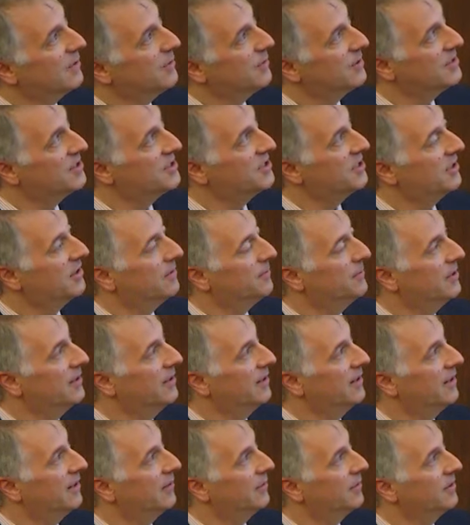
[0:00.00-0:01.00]
I want to share a bit
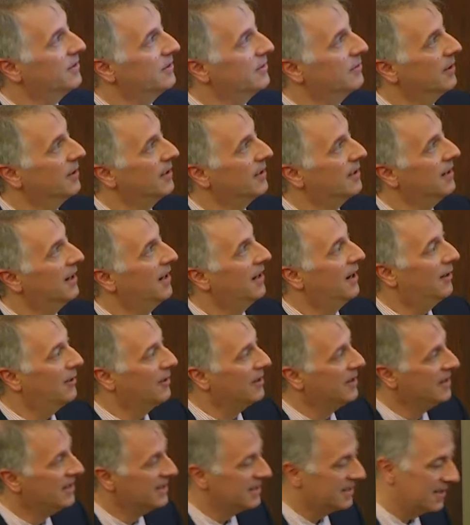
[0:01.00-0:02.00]
of that with you right now.
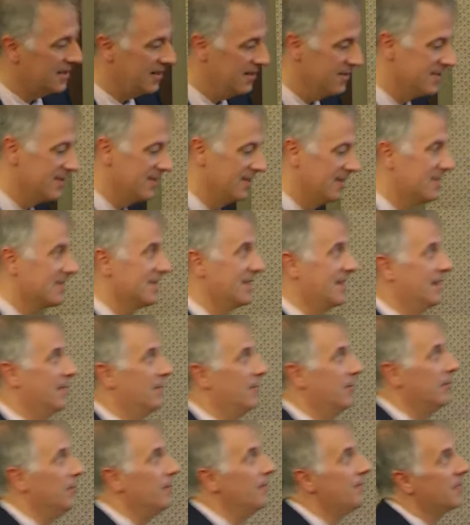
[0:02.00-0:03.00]
So here's an
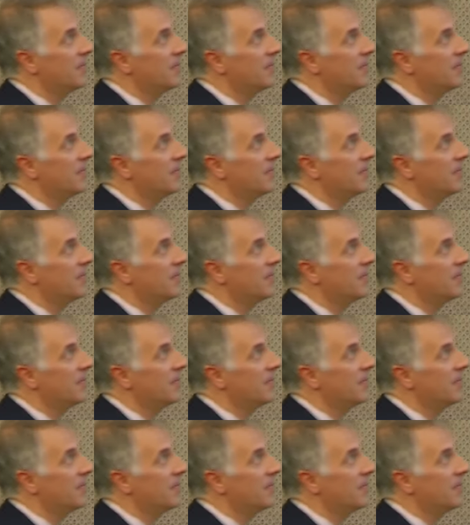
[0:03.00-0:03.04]
example